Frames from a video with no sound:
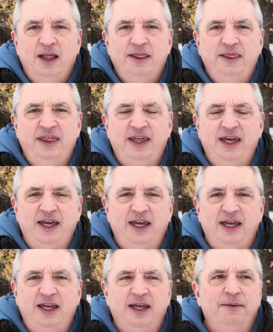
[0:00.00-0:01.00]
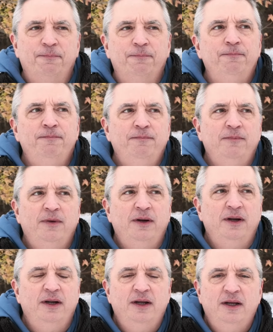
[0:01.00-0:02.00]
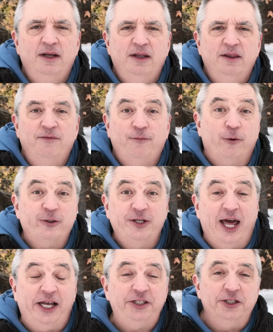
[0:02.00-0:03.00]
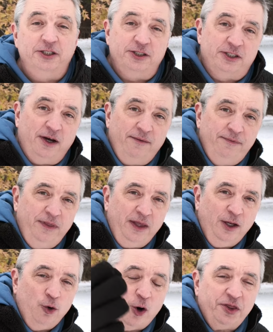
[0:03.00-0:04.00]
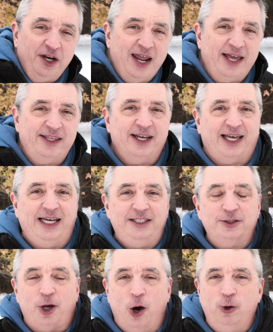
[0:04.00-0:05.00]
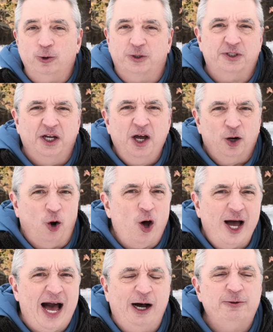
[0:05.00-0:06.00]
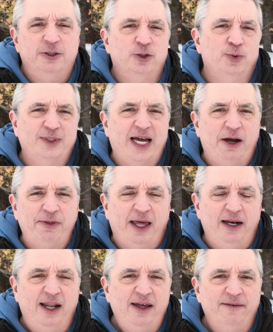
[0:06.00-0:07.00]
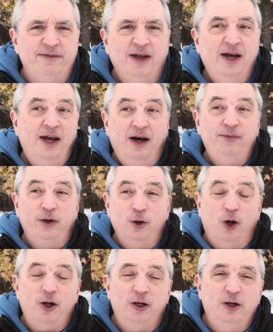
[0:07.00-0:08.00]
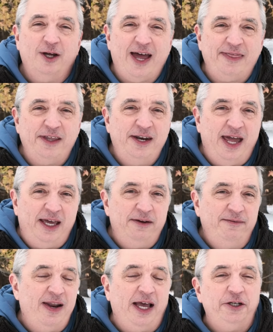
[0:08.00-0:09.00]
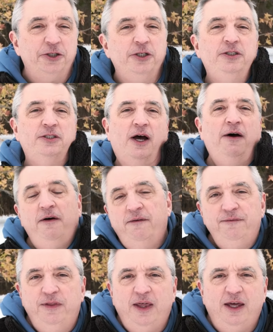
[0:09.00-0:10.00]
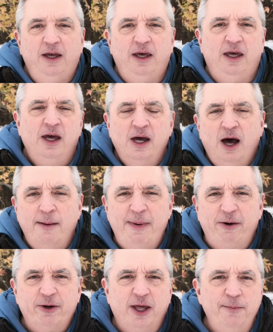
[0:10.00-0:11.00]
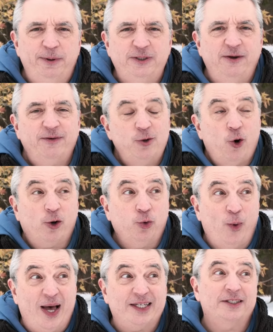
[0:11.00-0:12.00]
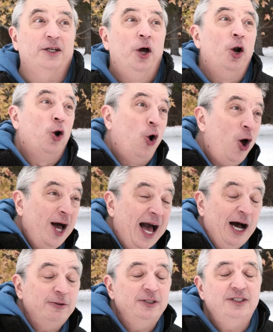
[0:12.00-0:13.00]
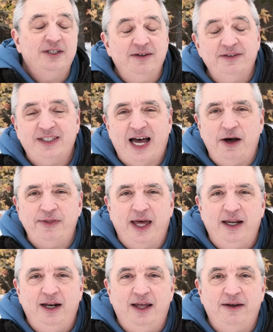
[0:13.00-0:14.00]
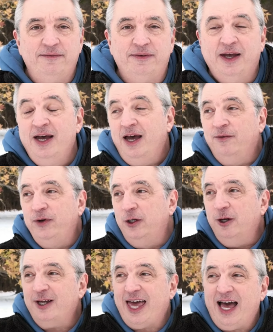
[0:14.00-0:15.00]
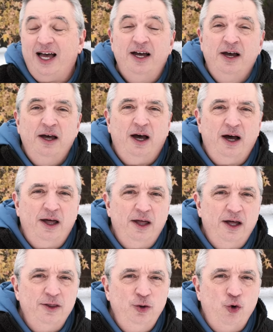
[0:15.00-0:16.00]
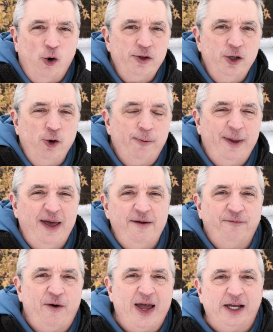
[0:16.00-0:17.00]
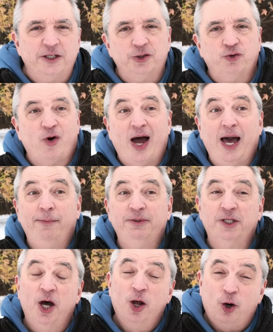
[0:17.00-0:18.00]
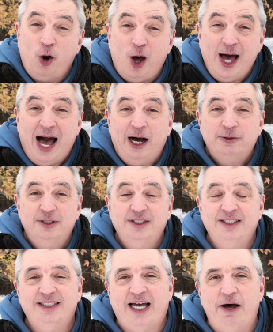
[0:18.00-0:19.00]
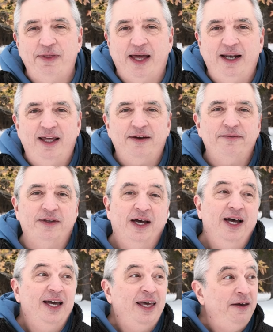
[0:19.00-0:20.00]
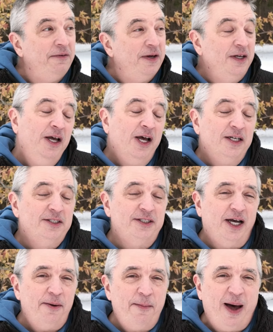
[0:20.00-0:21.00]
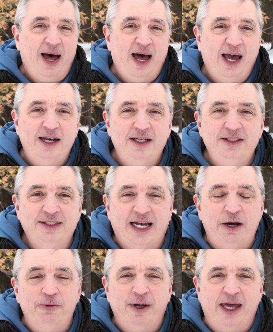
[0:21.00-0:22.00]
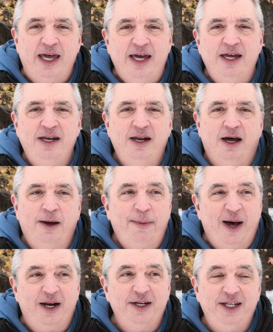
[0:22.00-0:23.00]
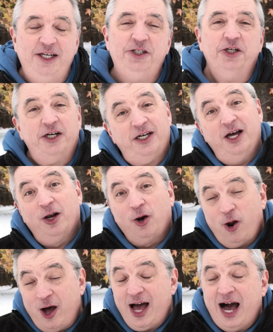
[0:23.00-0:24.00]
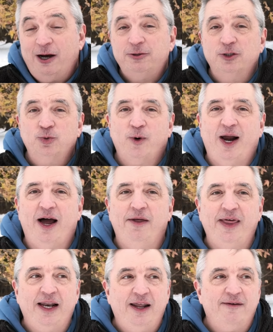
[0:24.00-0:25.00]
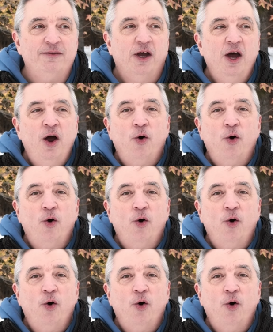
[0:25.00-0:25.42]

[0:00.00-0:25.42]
the First Nations of the North Atlantic East Coast, longhouses was how they lived. If we look at the native nations of the American Pacific Northwest, longhouses is how they lived. If we look at Northern European Frankish tribes, longhouses is how they lived. Even some islands out in Polynesia, longhouses were how they lived.